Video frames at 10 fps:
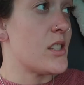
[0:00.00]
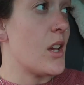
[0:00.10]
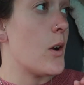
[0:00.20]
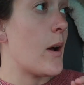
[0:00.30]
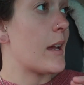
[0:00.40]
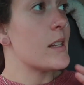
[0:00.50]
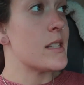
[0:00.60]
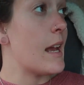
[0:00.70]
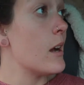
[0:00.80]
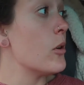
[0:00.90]
So I guess
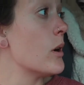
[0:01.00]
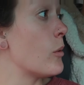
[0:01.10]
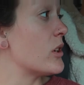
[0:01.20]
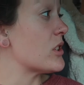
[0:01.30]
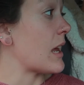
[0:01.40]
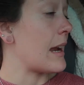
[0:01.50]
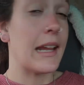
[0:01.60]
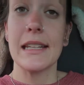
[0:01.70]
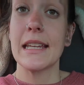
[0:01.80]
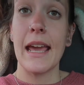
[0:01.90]
now we just gotta
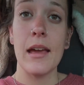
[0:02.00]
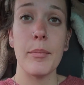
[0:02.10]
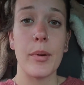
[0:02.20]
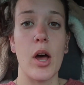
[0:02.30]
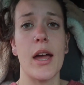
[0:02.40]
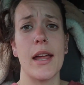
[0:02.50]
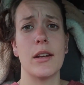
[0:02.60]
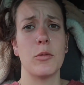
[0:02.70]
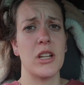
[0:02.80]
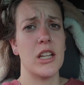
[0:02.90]
get to camp,
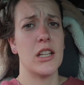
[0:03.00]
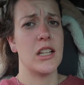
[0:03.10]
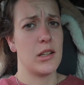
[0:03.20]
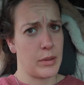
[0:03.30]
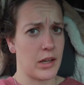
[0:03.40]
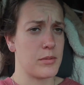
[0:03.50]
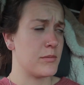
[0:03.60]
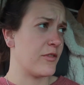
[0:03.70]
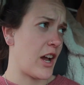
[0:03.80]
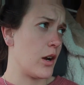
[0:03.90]
and we need to pick up
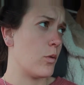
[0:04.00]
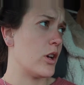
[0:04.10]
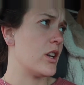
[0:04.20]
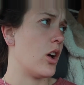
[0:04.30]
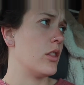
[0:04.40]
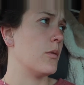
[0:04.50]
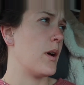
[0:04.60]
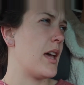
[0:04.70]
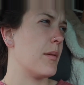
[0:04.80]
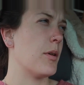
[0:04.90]
some firewood on the
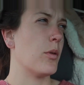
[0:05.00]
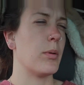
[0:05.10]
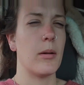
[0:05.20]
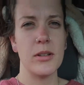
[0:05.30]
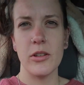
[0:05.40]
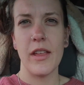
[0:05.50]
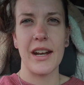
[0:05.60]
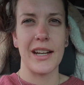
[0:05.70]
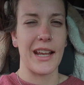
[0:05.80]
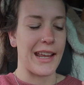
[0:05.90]
way, but we'll probably do
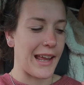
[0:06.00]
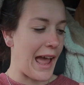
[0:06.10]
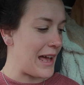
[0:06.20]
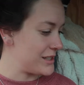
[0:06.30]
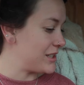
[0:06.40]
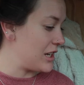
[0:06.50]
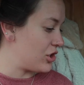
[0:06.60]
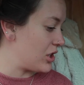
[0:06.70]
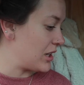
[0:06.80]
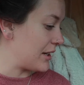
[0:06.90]
that at a gas
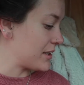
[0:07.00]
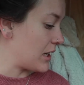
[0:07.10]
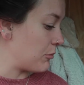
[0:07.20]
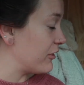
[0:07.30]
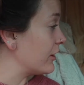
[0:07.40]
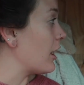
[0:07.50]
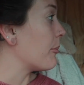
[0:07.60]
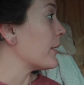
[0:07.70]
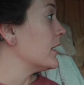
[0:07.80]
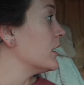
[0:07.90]
station next time we fill
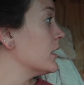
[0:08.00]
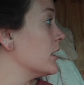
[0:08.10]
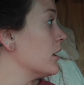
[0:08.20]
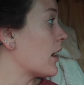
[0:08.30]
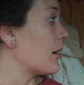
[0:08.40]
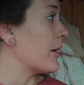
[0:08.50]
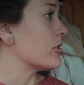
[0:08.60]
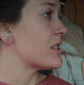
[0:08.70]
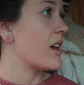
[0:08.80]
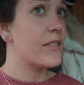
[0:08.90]
up. Got
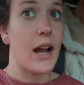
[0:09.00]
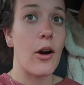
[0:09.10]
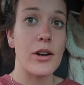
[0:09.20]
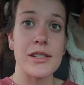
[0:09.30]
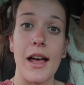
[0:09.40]
about seven hours